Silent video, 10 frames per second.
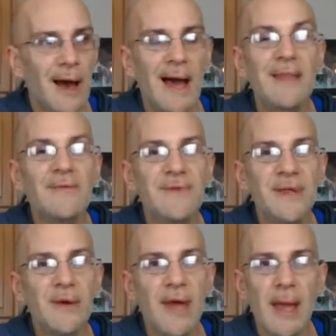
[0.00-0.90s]
I love
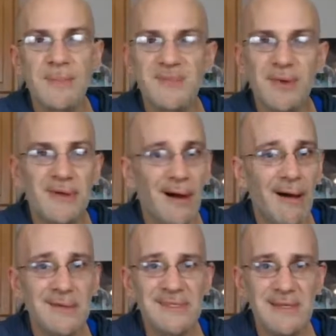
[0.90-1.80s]
video games, but
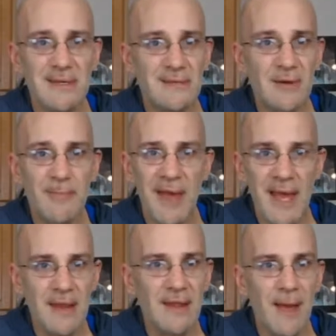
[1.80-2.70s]
honestly, they're a
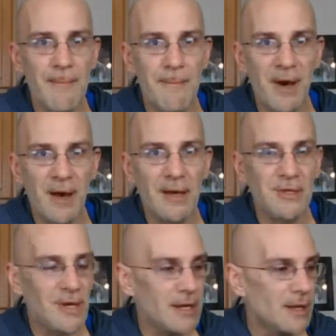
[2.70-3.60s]
pain in the butt.
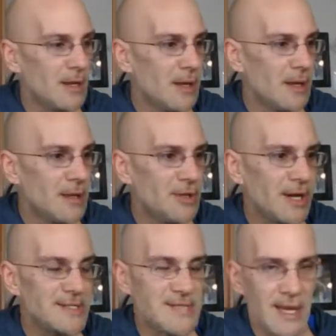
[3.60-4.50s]
You gotta
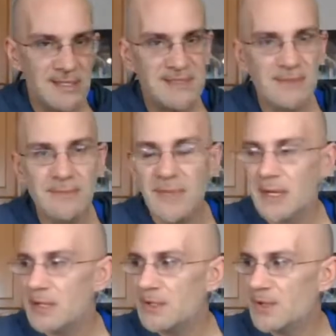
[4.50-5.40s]
test them.
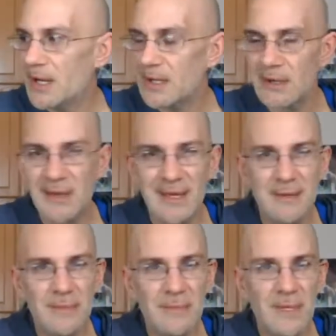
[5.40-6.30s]
You gotta clean
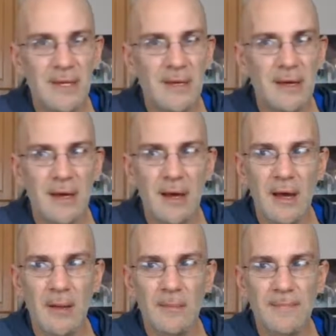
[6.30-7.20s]
them.
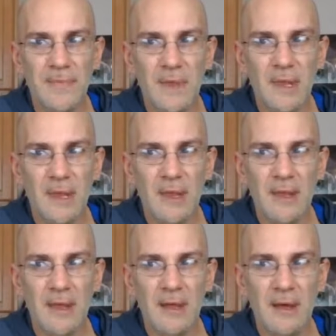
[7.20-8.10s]
Um,
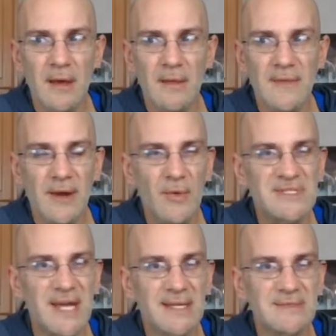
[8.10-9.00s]
that
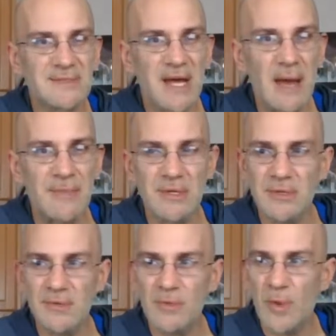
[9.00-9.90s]
always takes a little time.
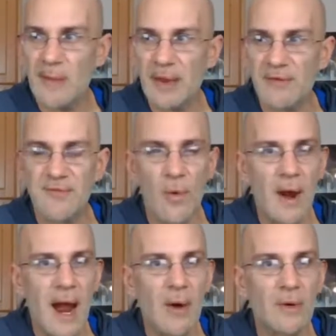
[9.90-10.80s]
You wait about 4
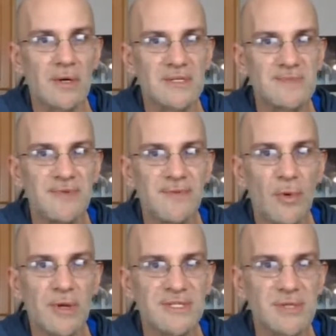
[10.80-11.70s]
hours
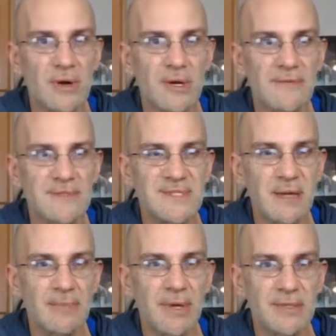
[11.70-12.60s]
before you start even
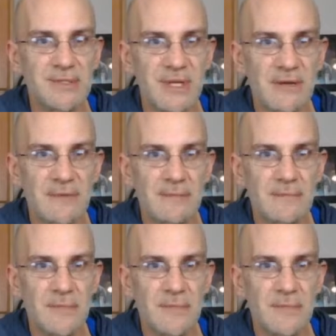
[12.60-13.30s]
taking pictures of them.